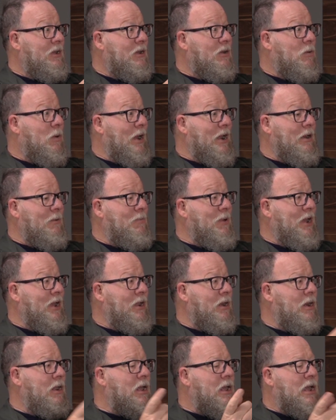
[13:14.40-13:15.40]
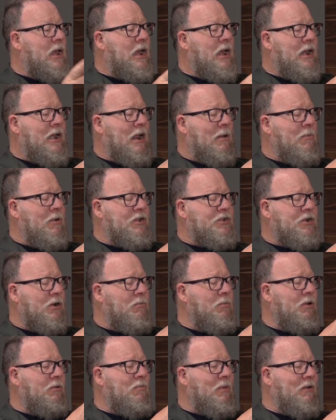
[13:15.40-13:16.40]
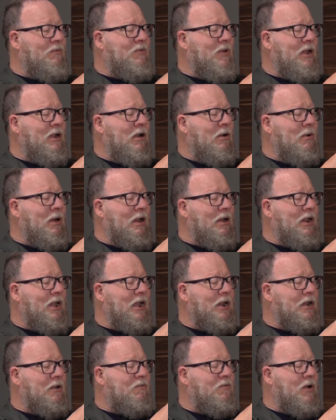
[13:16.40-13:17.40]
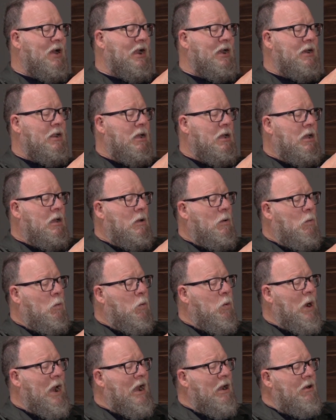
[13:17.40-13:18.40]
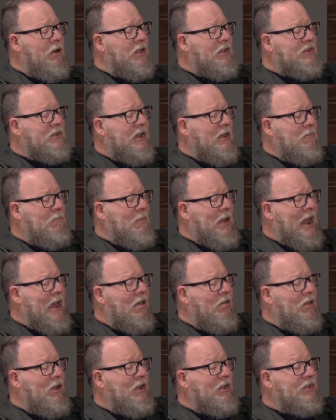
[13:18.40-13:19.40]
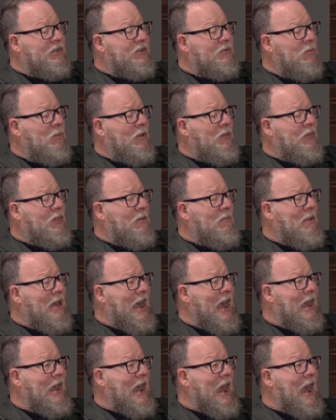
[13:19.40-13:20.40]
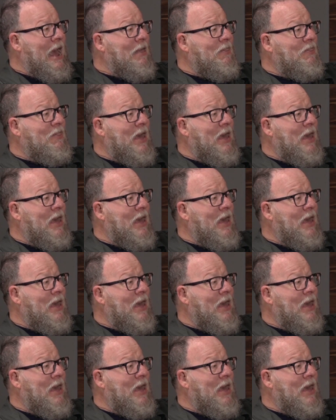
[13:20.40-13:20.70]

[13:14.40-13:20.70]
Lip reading: quite a bit, and I'm going to start moving my finger around again to find where does it balance with the mag at